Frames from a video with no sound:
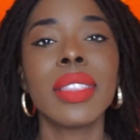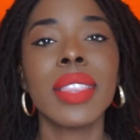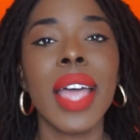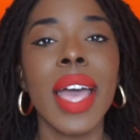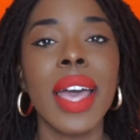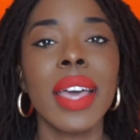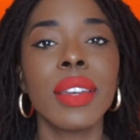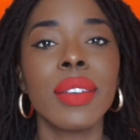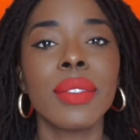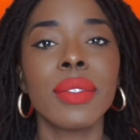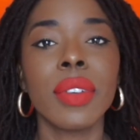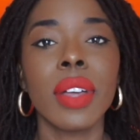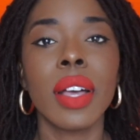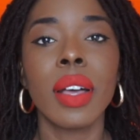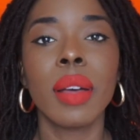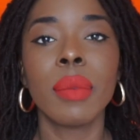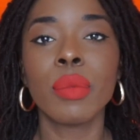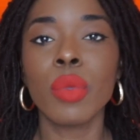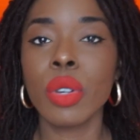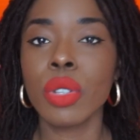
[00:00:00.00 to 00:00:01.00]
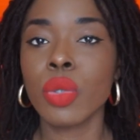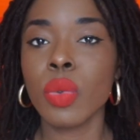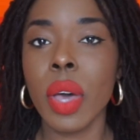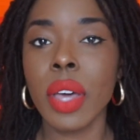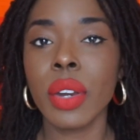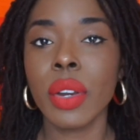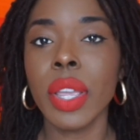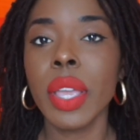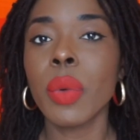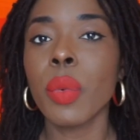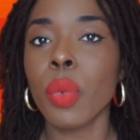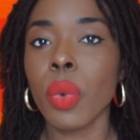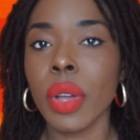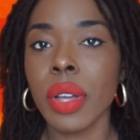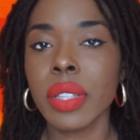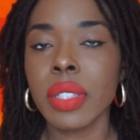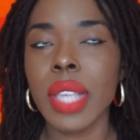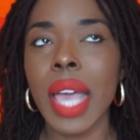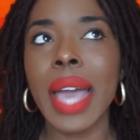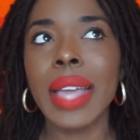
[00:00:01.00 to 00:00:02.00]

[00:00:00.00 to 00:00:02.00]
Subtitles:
that rose water. It works.